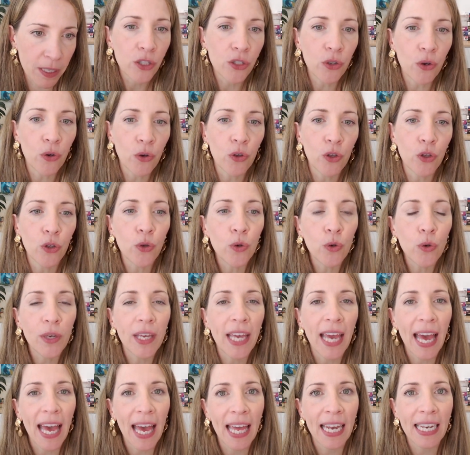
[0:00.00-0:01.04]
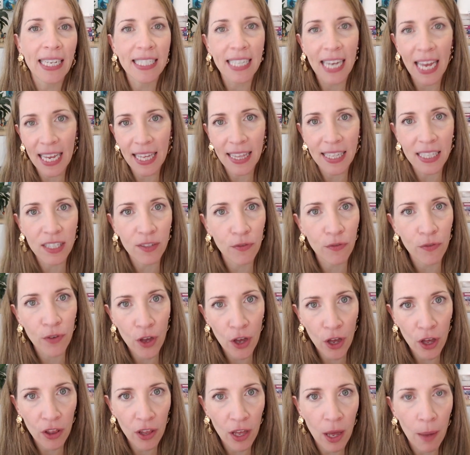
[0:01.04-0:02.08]
So you can take this
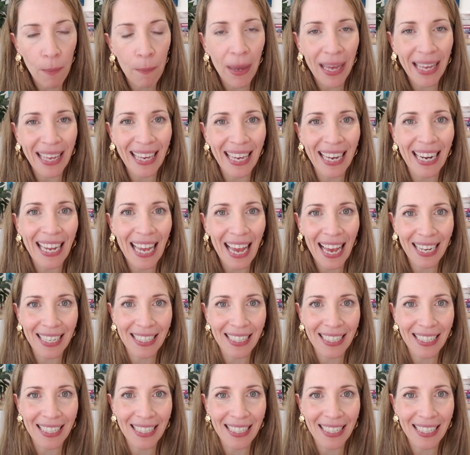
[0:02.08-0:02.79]
further by getting